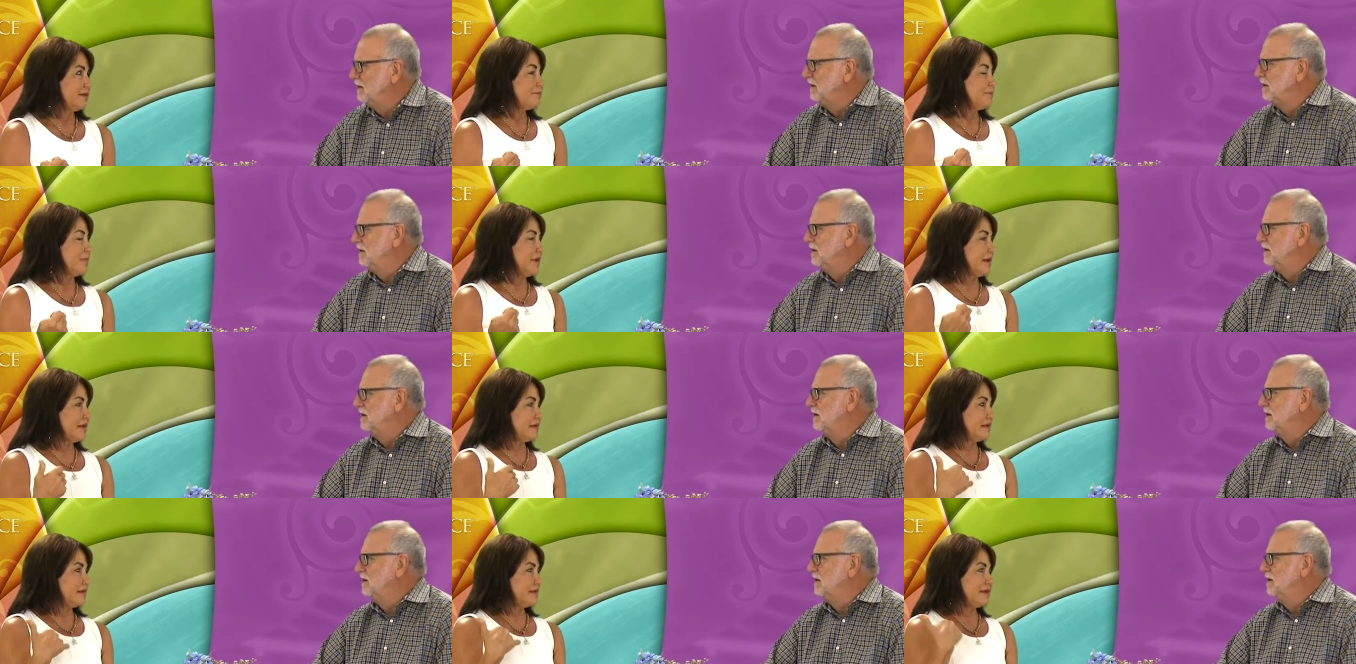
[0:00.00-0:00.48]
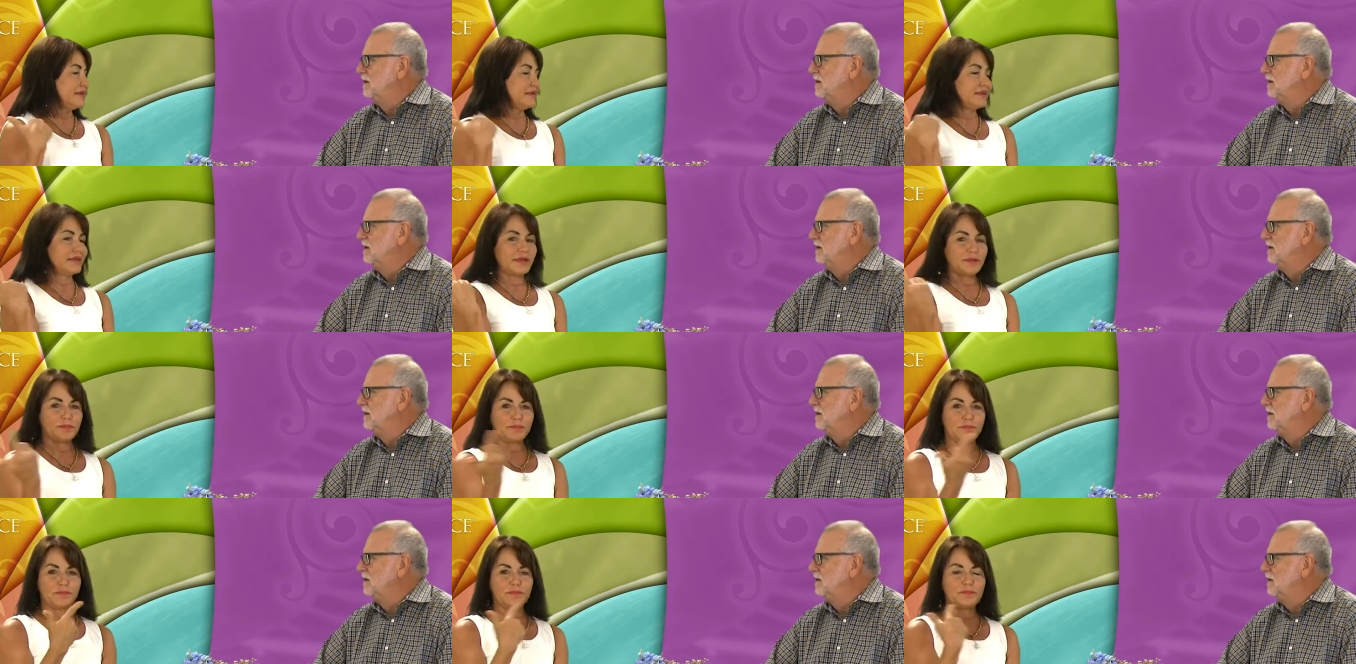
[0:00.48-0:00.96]
Speaker 1: but
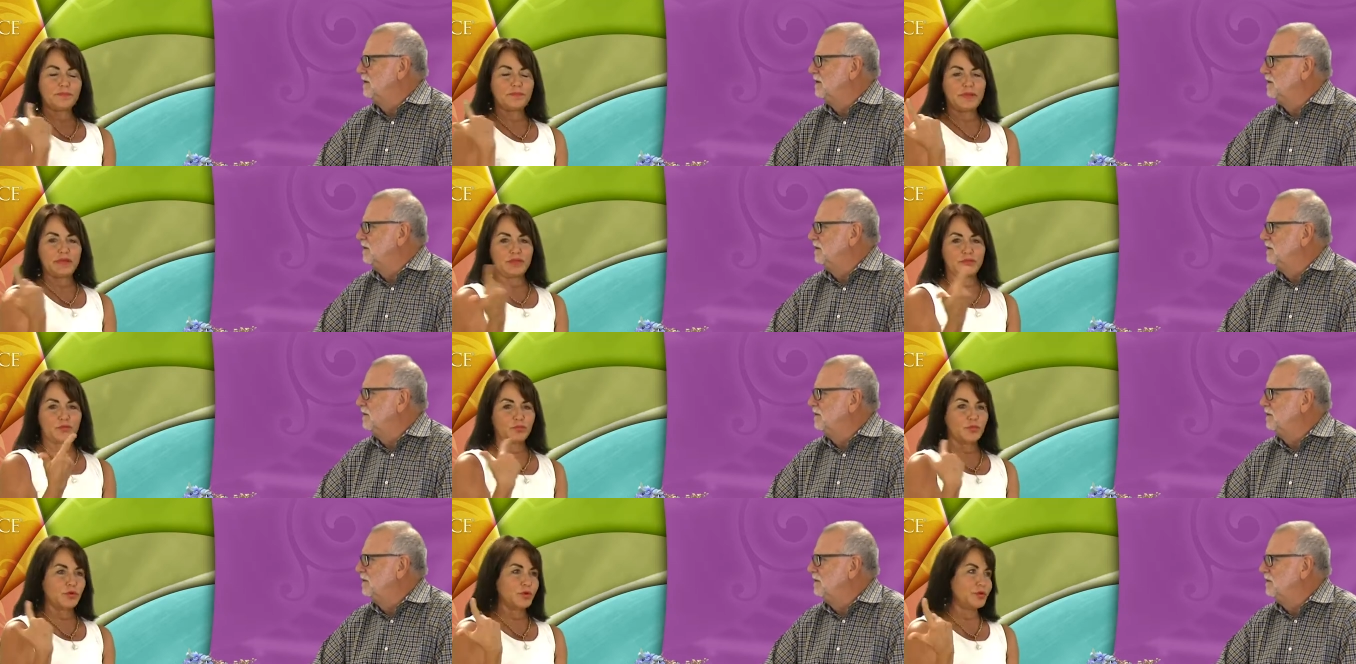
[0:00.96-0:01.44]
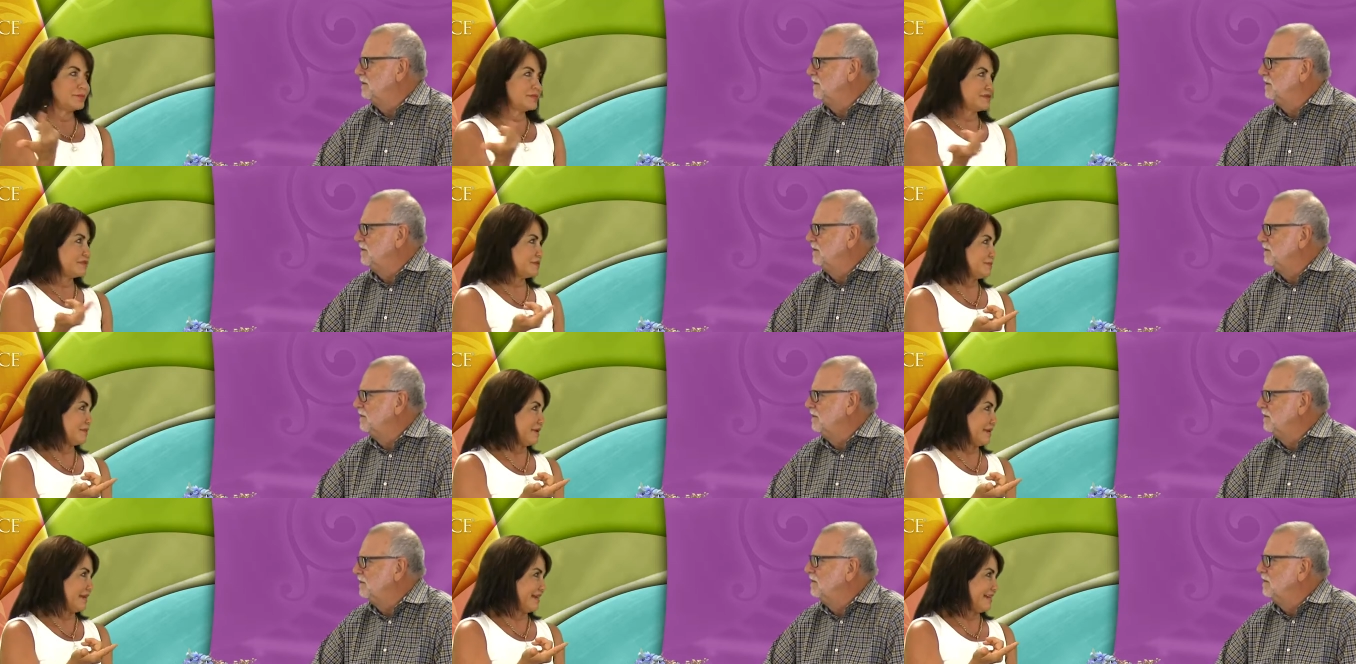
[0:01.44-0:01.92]
it can be the room
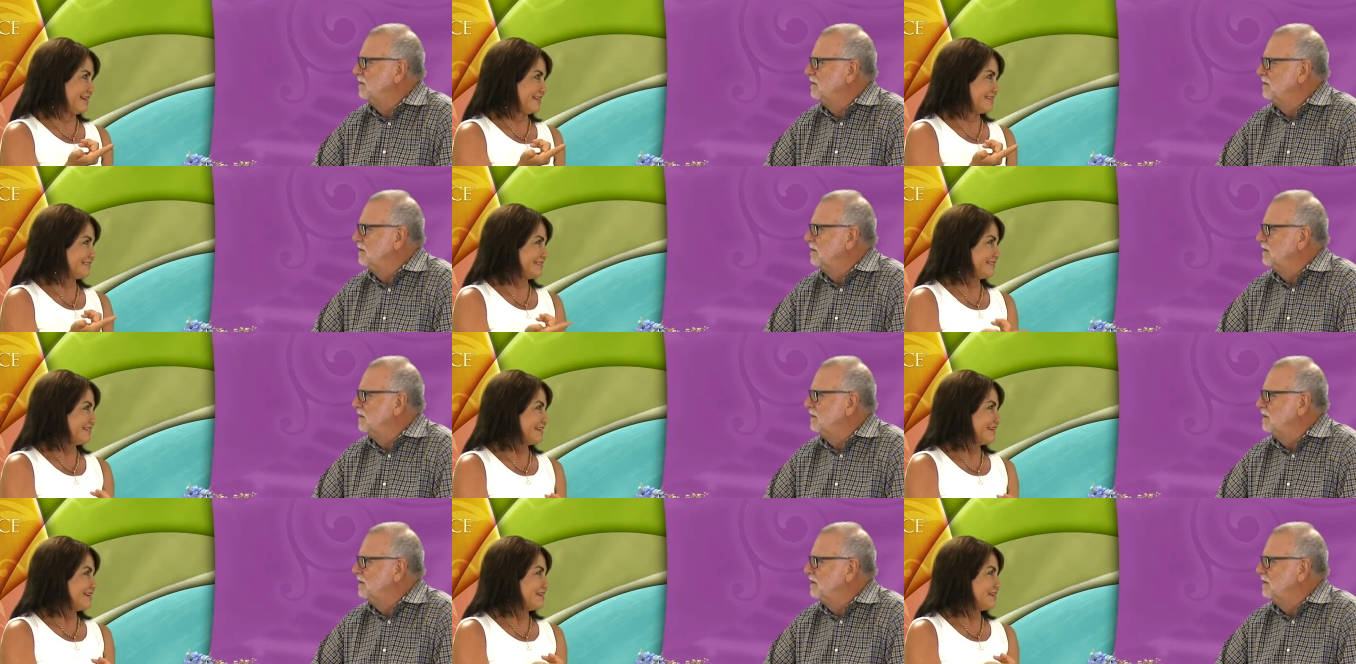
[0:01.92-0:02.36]
spinning.